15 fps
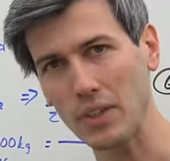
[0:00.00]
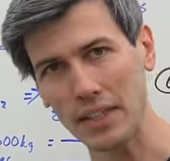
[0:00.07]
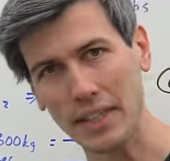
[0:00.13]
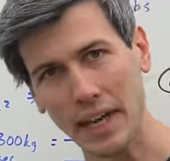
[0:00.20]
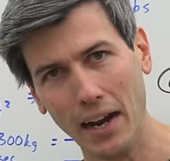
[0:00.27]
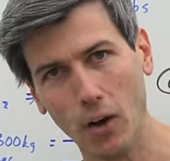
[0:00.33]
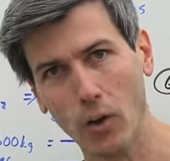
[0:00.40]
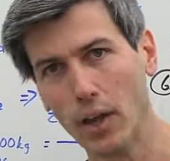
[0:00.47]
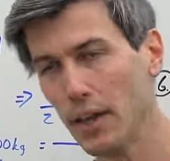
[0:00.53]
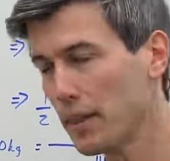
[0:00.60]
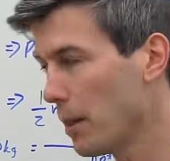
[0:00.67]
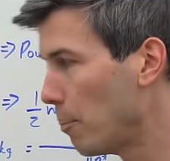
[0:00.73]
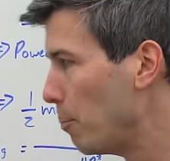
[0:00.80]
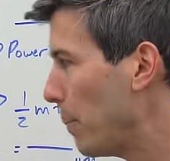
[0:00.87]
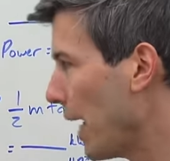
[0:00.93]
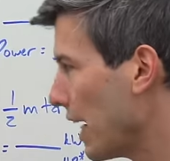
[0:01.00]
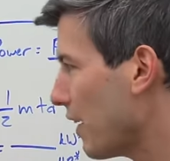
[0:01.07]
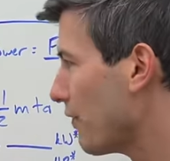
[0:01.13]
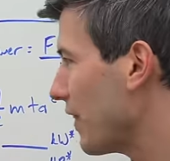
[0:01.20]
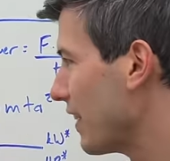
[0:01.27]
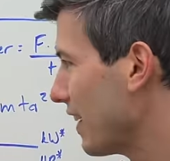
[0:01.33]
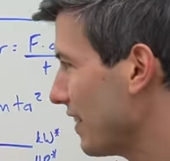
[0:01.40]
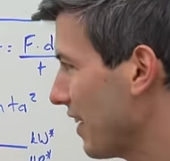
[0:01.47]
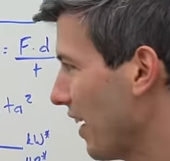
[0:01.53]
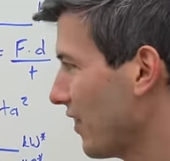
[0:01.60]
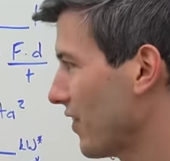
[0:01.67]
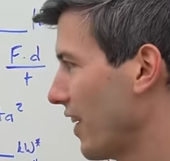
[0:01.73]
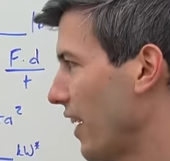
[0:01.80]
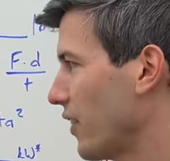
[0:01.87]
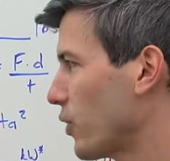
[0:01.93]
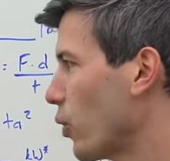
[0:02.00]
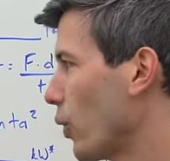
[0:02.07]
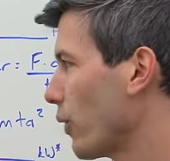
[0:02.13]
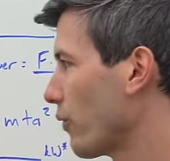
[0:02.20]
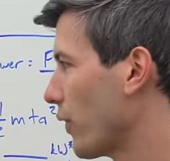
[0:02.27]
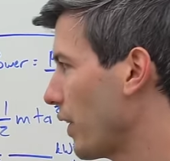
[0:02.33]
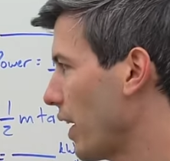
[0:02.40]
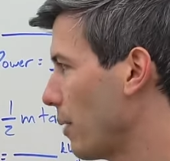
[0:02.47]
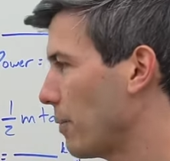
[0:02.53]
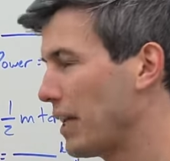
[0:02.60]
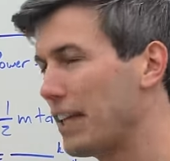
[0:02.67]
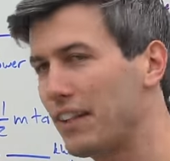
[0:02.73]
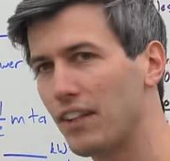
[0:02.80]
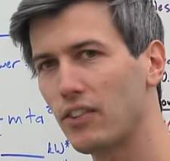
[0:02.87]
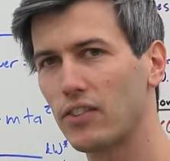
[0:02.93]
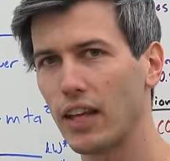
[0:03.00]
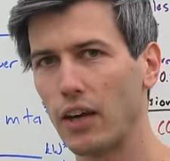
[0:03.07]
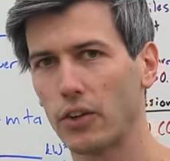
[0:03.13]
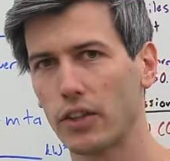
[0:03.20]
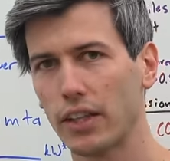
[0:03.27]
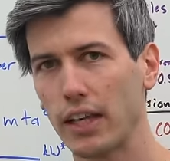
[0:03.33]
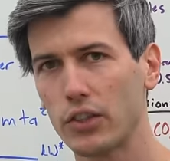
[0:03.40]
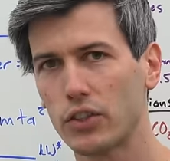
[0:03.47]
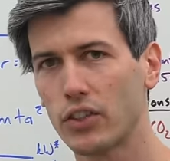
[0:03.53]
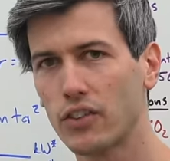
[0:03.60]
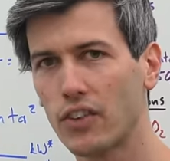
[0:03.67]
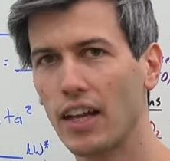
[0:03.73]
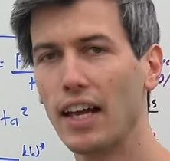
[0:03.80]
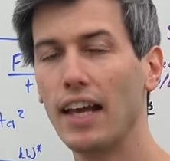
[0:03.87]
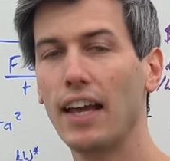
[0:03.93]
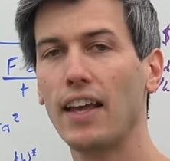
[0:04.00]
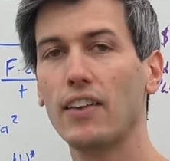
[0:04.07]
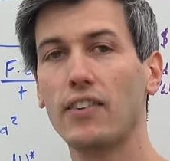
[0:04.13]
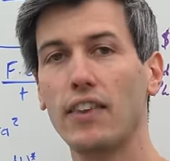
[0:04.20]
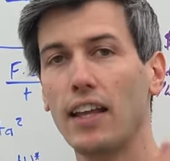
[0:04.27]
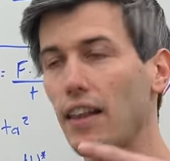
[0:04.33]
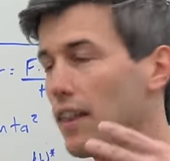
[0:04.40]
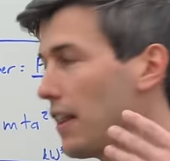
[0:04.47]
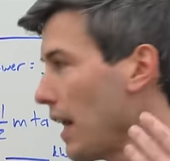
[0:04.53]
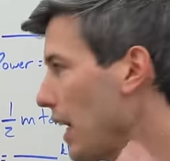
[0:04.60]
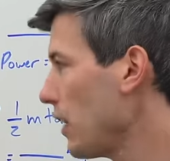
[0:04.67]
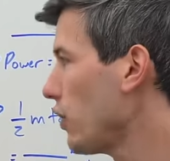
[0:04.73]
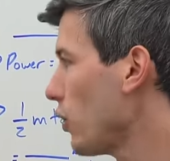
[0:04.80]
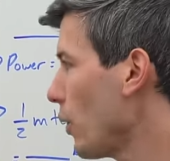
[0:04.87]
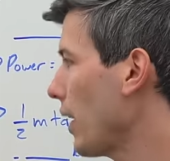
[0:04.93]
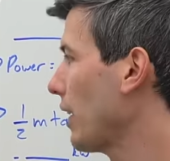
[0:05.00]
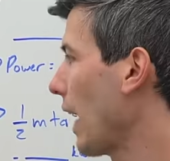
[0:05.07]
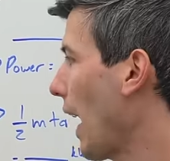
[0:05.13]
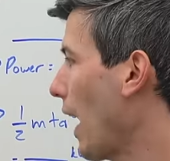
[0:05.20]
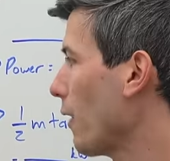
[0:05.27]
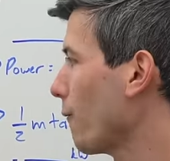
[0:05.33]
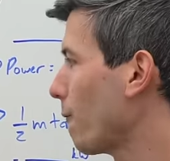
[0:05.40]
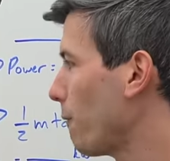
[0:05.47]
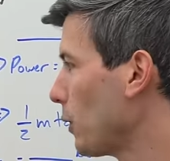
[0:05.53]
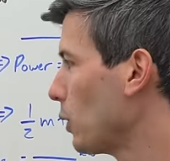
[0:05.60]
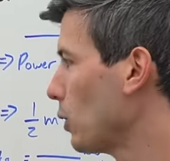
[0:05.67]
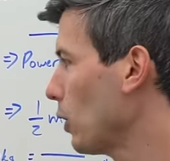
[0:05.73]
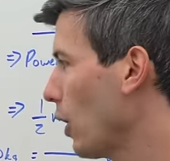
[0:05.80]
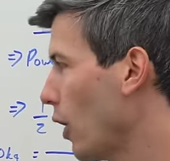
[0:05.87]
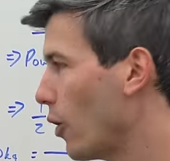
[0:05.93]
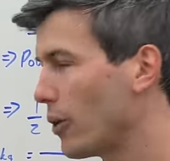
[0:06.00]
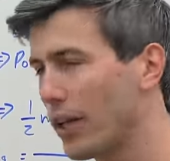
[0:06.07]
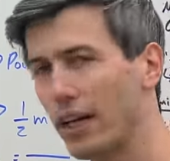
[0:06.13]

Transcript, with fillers: Now, the benefit that Tesla has going for them in these calculations is that they do it at full load.